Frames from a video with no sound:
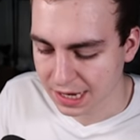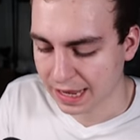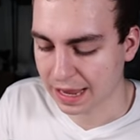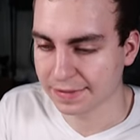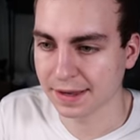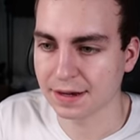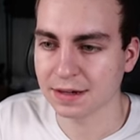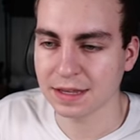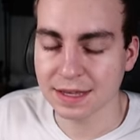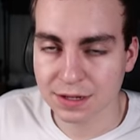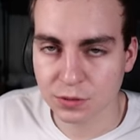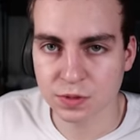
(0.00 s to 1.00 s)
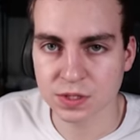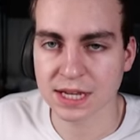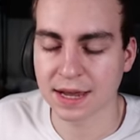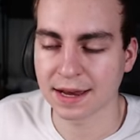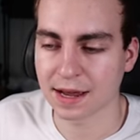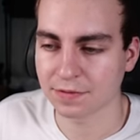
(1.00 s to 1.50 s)
and then an equal
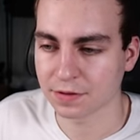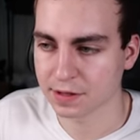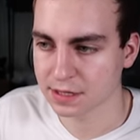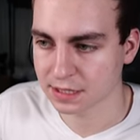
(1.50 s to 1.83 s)
sign after this,